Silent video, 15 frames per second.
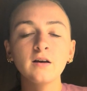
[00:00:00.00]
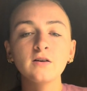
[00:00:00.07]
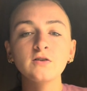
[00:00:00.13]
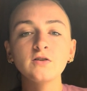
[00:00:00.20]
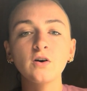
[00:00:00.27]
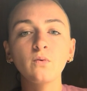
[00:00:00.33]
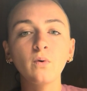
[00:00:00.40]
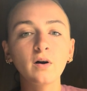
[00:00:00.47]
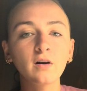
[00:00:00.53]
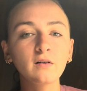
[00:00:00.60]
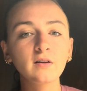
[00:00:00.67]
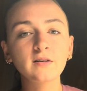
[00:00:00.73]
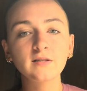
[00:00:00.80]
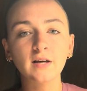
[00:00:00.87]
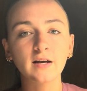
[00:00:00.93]
So what are
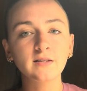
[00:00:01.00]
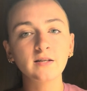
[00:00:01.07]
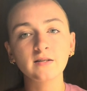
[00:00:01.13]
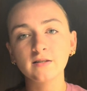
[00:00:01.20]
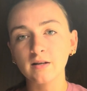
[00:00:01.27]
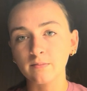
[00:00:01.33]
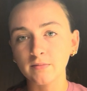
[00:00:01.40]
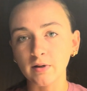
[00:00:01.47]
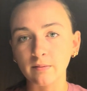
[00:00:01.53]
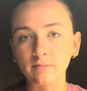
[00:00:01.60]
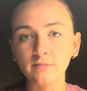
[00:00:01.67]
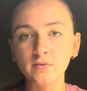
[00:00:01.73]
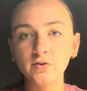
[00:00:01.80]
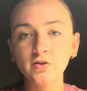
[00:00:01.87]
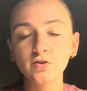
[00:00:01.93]
the signs and
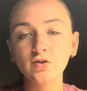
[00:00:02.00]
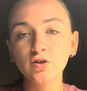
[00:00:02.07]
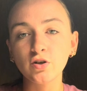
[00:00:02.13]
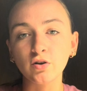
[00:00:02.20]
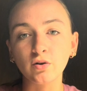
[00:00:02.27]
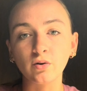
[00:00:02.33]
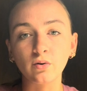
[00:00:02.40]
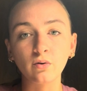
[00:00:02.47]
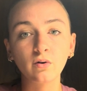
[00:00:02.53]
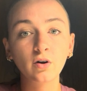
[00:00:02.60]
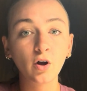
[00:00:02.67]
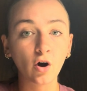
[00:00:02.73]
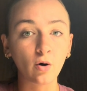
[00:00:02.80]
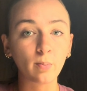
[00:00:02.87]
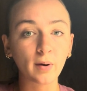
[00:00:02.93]
symptoms to
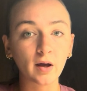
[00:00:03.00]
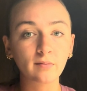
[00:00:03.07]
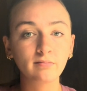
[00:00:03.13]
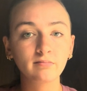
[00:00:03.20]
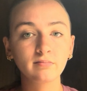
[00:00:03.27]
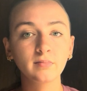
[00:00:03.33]
COPED?